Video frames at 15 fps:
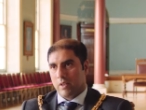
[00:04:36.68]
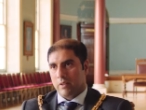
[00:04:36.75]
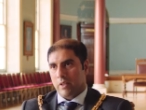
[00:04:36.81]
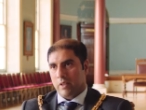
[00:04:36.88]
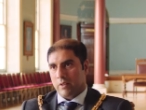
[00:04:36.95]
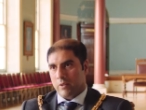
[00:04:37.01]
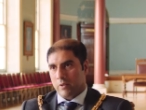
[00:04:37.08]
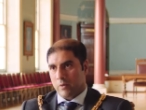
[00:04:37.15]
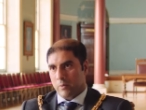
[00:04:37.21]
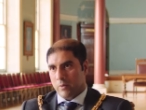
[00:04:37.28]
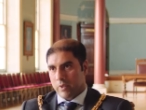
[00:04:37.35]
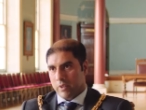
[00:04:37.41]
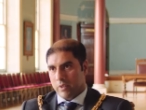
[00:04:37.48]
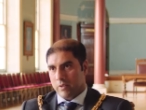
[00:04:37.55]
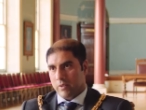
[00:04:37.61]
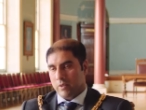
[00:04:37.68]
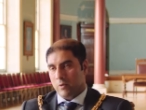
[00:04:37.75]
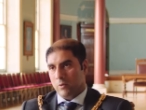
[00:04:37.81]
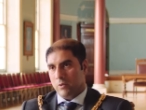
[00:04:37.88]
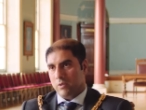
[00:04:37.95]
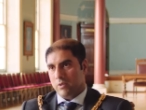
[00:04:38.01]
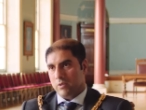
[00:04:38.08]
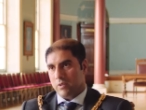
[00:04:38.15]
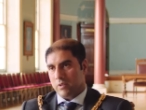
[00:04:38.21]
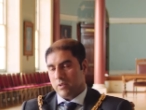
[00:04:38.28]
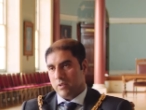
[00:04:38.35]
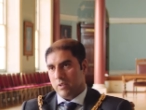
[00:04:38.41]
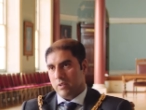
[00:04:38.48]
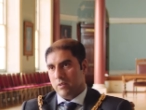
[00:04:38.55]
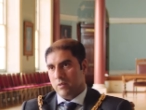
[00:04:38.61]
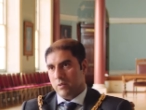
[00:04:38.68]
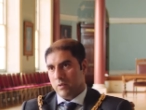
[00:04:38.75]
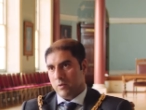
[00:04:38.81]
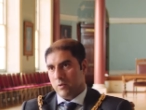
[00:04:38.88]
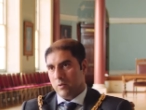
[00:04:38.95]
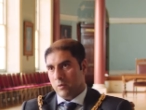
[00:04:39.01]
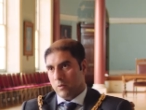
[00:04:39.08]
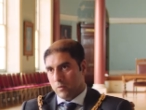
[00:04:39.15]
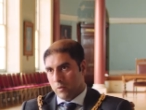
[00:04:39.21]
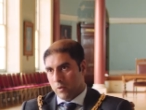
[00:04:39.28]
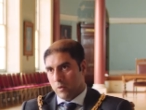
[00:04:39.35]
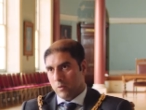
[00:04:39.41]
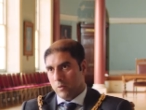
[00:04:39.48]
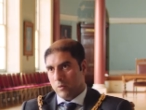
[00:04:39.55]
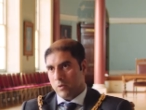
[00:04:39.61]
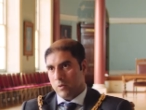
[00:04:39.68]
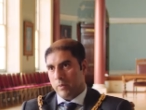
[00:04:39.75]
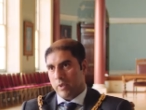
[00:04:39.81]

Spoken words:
that you need in order to succeed in your role or to